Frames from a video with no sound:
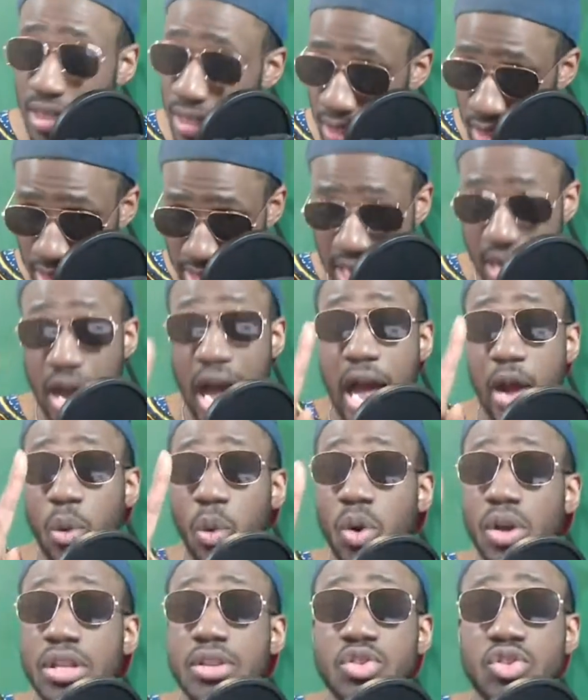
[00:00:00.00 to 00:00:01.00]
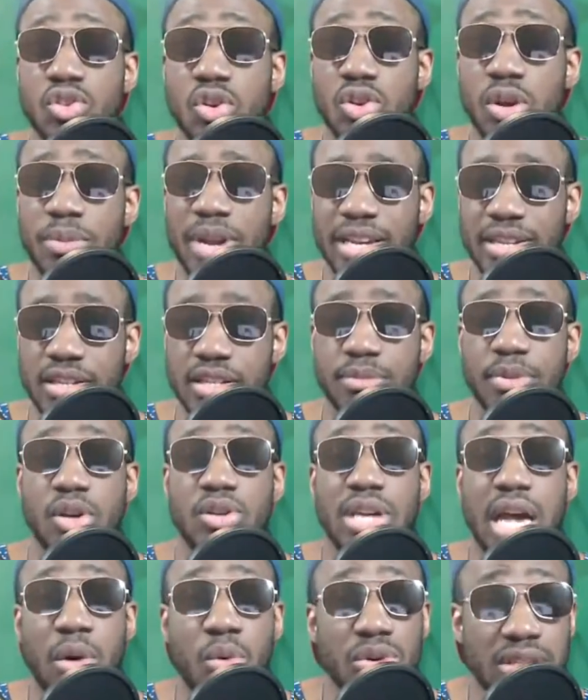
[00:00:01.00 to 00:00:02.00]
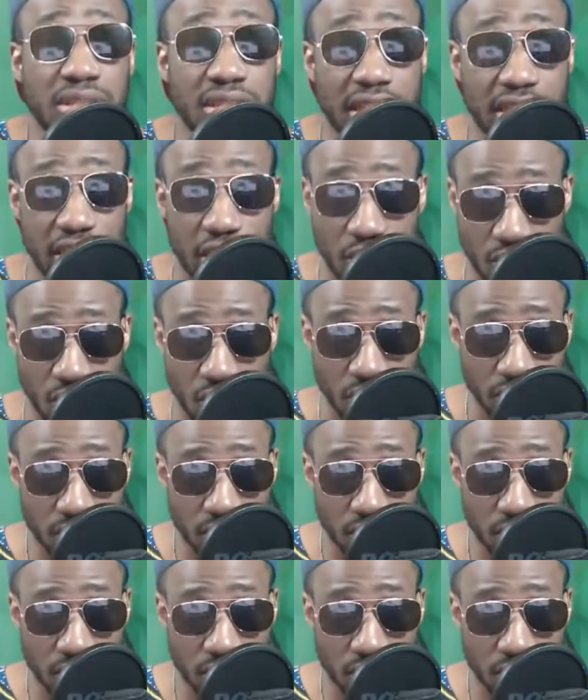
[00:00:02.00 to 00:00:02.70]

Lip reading: Now, I want them to turn up next season because I want 10 in a row.